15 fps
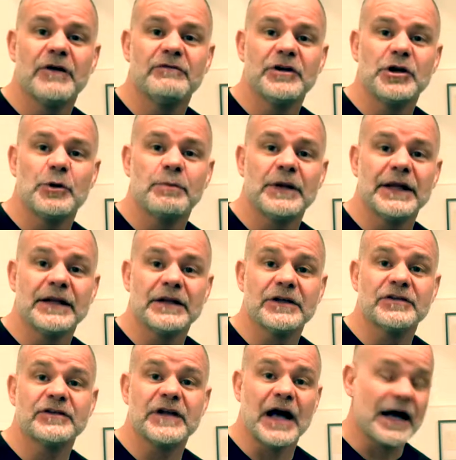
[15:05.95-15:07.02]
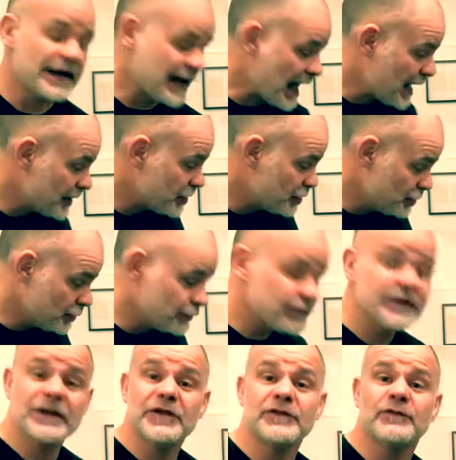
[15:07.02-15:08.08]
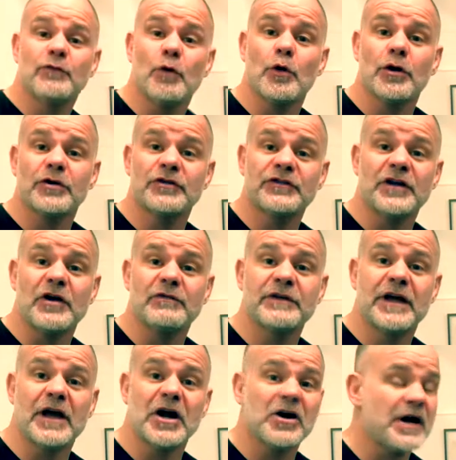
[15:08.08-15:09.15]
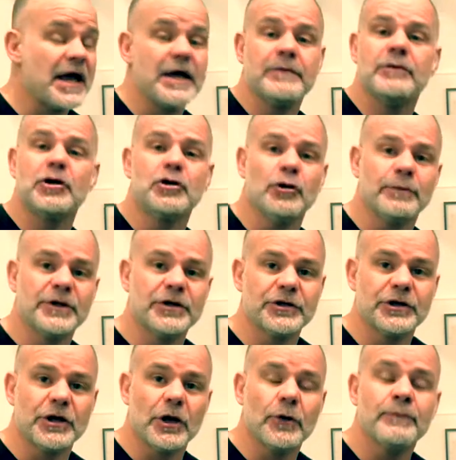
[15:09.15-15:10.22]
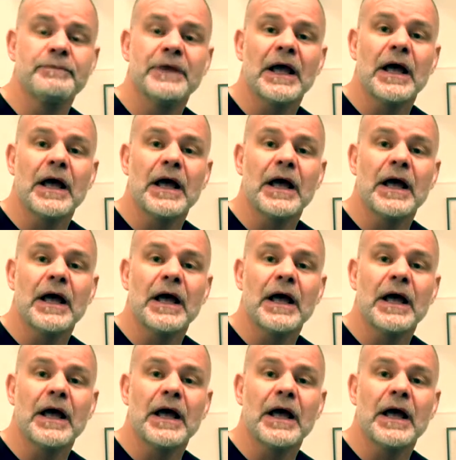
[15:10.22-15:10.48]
video playlists on how to use these for self-care and you'll be good to go.